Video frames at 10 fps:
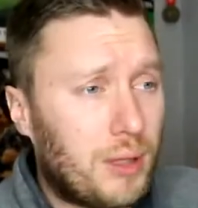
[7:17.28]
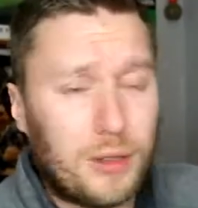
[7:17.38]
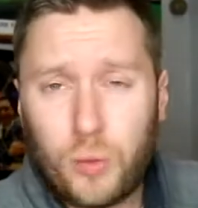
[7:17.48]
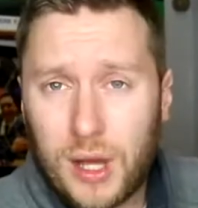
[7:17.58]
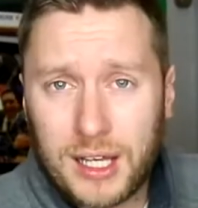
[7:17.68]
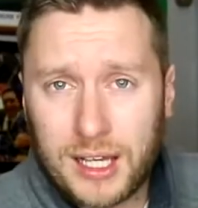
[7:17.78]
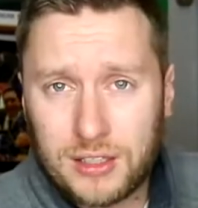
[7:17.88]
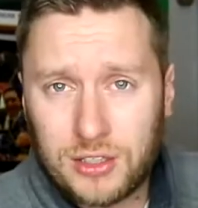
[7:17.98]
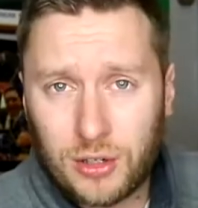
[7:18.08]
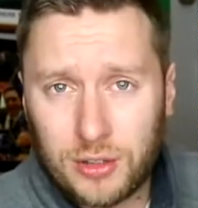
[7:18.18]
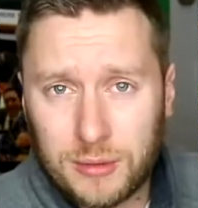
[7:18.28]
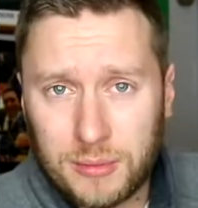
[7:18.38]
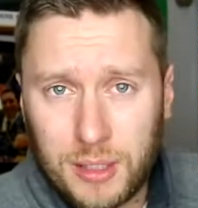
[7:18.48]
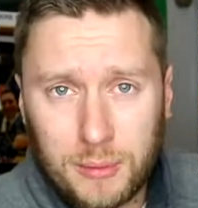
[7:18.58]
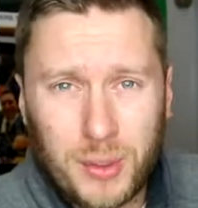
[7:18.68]
played well against
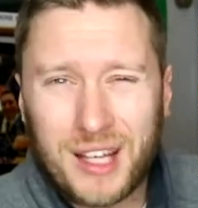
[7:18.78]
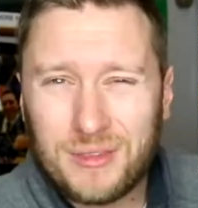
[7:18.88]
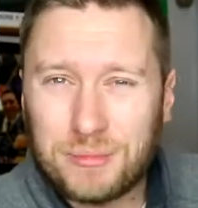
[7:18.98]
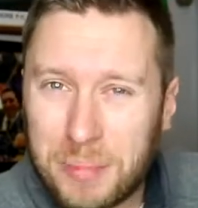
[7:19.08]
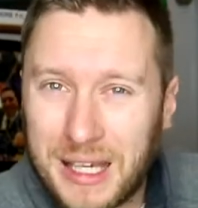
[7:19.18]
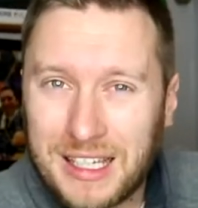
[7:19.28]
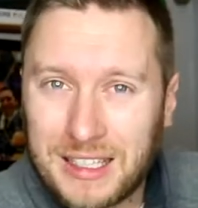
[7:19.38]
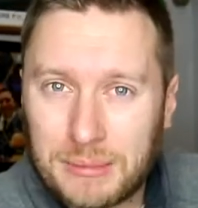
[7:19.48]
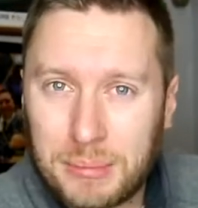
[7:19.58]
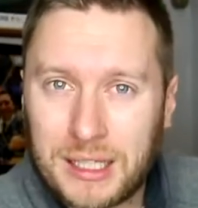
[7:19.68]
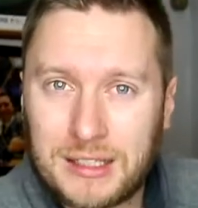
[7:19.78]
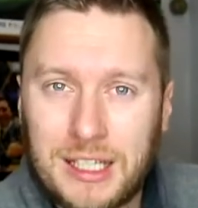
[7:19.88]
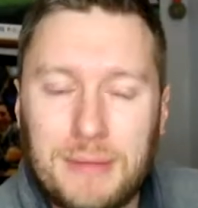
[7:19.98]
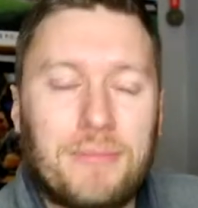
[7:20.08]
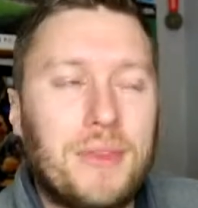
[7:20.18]
Tottenham, but we haven't beaten the big
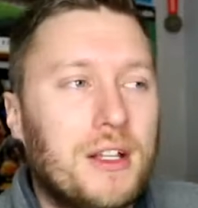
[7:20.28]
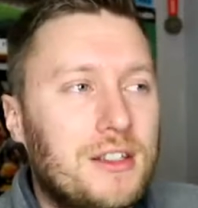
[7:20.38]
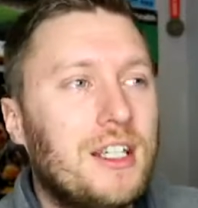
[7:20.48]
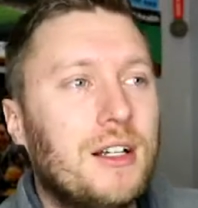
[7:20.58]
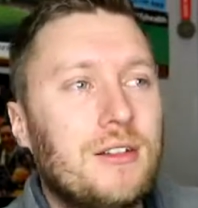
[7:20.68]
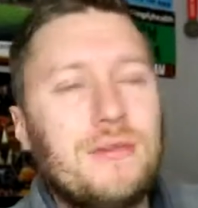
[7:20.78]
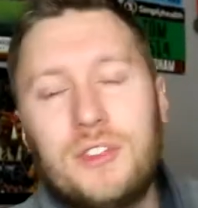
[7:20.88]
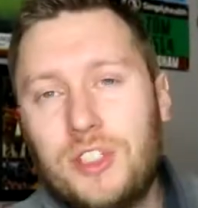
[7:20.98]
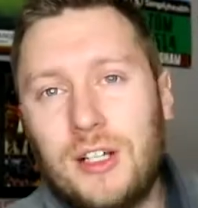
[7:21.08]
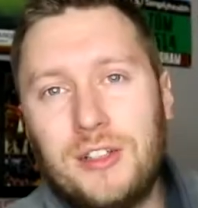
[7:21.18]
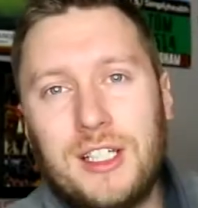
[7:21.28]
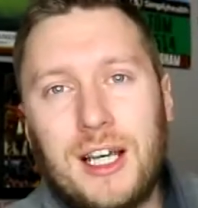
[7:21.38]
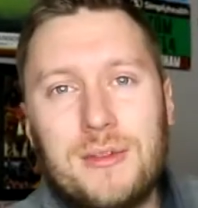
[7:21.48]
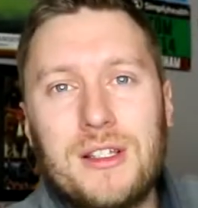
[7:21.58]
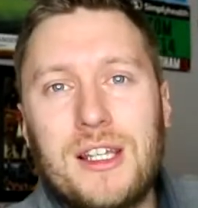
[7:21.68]
team until Chelsea
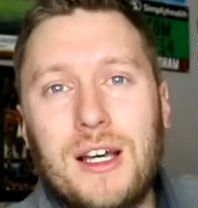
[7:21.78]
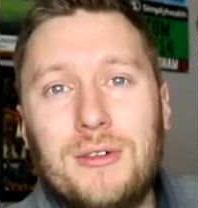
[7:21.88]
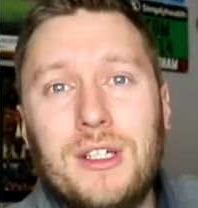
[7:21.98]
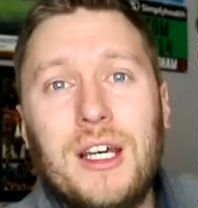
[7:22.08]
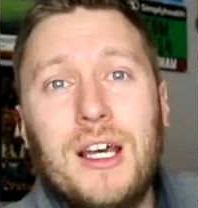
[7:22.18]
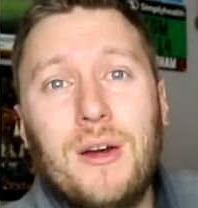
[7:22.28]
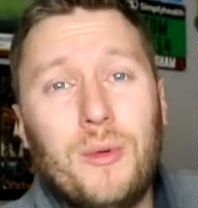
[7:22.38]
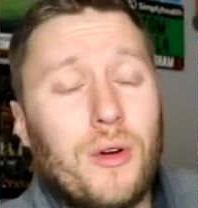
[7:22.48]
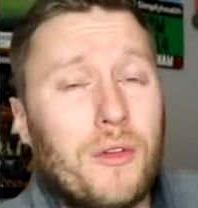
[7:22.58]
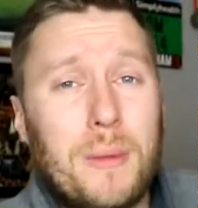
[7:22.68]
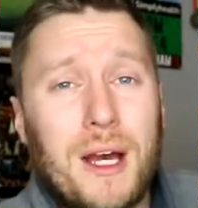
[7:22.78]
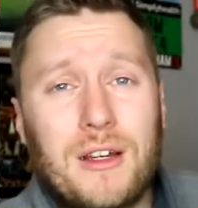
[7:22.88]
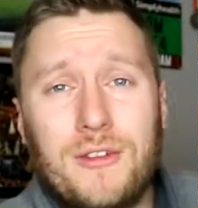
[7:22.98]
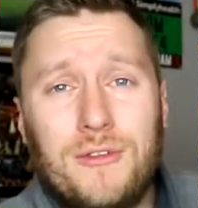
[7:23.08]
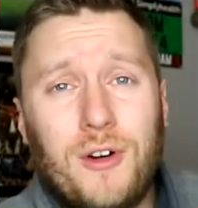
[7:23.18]
came to town. We're on the
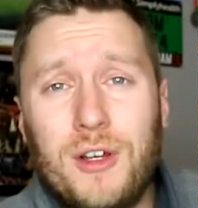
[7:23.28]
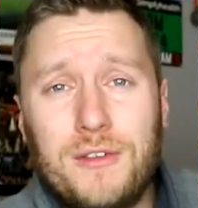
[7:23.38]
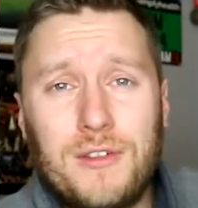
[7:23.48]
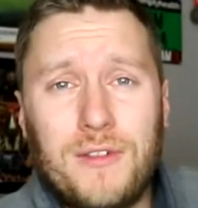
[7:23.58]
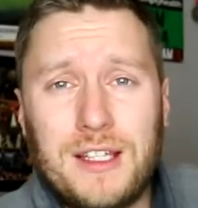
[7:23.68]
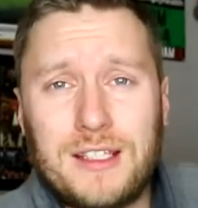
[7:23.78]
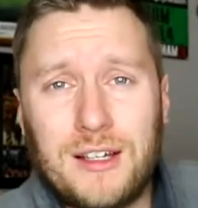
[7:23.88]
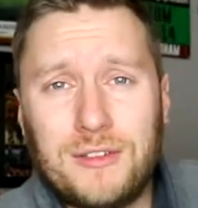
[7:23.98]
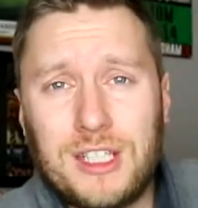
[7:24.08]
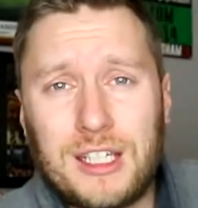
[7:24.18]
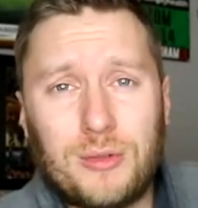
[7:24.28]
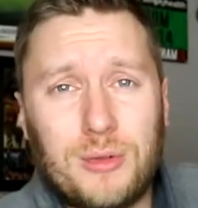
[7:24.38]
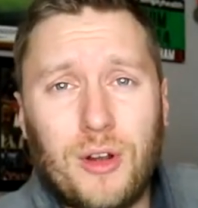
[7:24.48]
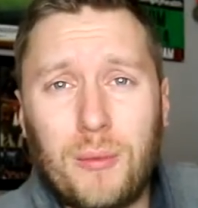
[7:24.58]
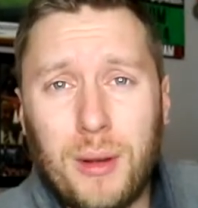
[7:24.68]
back of 5 defeats out of 6.
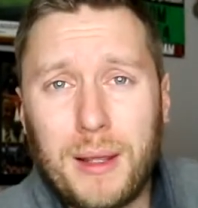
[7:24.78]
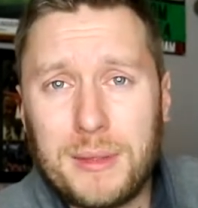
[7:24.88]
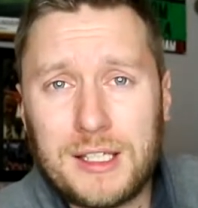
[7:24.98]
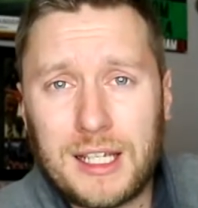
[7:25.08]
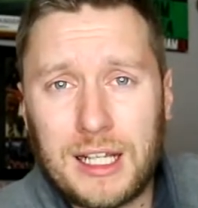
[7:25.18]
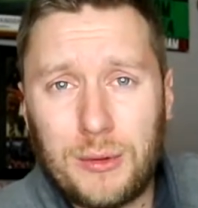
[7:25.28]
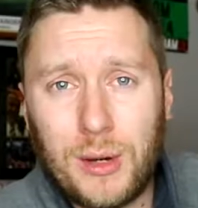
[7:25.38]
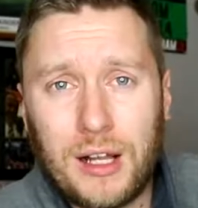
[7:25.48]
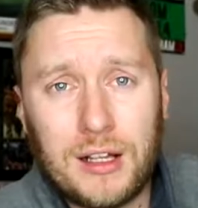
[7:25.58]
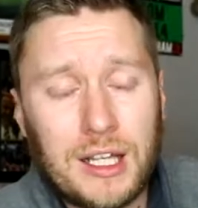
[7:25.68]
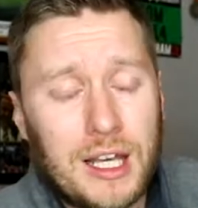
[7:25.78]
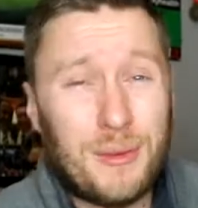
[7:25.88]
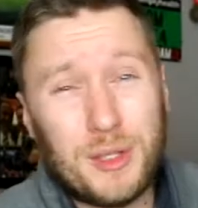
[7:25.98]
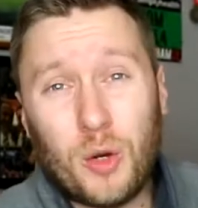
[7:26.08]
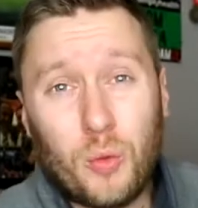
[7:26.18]
We're not playing particularly well.
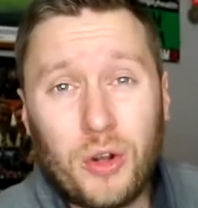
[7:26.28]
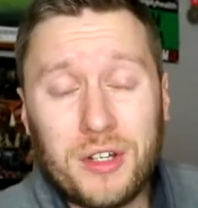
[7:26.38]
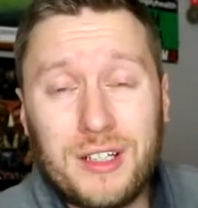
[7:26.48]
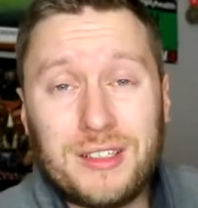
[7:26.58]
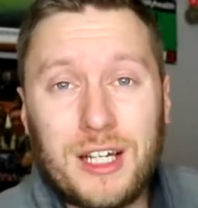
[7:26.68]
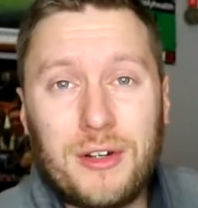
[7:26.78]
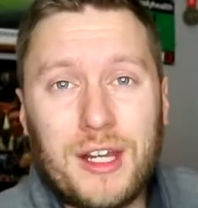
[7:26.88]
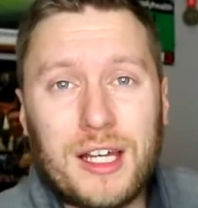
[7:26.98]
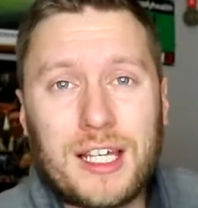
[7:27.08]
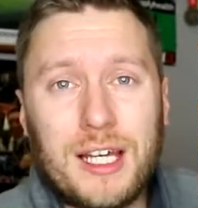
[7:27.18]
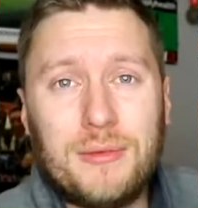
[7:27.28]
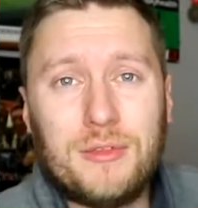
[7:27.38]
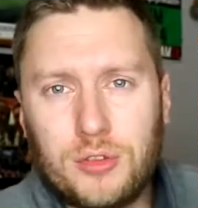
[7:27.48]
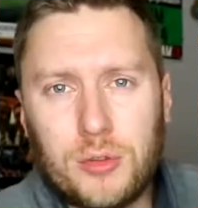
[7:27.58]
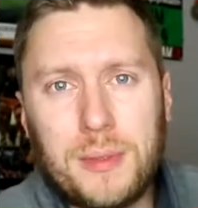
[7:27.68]
And we go 1-0 down in that
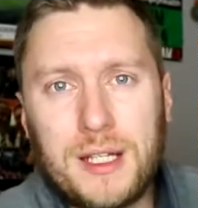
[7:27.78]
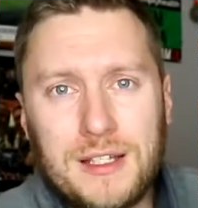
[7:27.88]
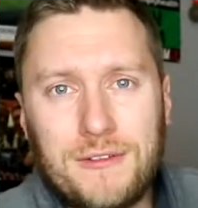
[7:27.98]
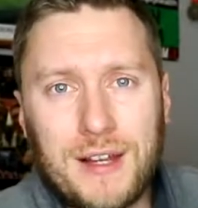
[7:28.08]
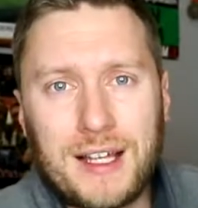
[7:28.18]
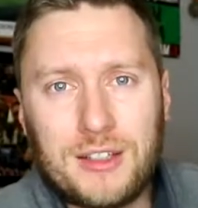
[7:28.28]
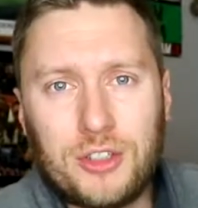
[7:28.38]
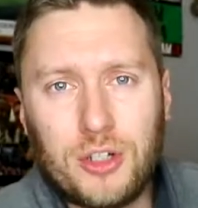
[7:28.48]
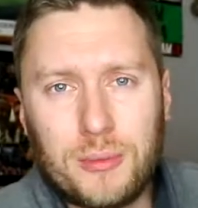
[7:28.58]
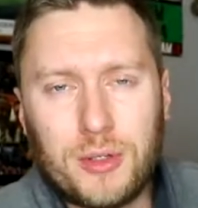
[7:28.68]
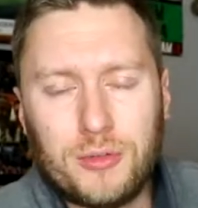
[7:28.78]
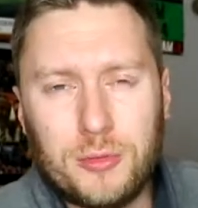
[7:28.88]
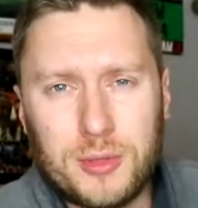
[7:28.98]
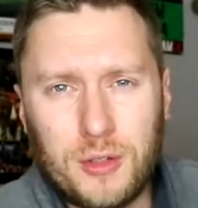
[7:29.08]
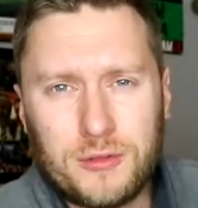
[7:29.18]
game due to a big deflected shot by
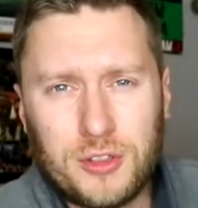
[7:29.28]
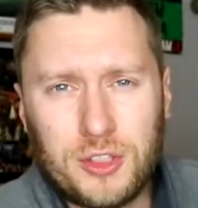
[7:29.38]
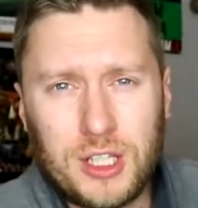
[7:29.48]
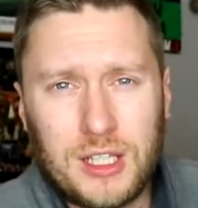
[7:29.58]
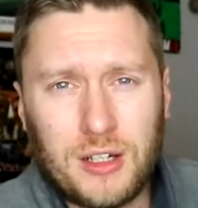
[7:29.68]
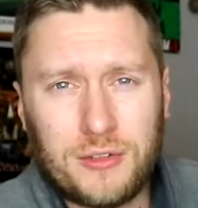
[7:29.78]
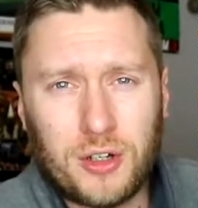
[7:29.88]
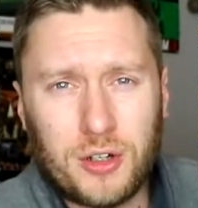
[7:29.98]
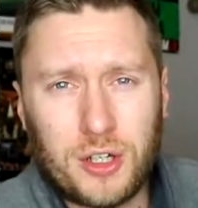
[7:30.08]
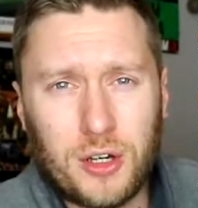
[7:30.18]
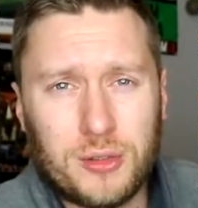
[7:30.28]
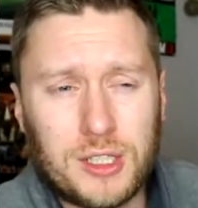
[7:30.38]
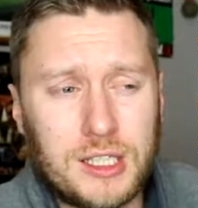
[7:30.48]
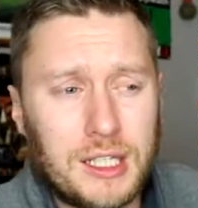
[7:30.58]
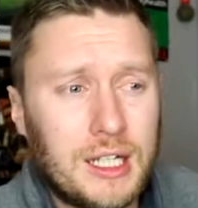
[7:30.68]
Ruben Loftus-Cheek off Connor
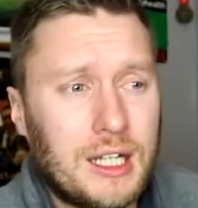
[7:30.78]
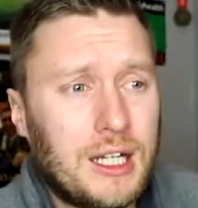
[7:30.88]
Cody.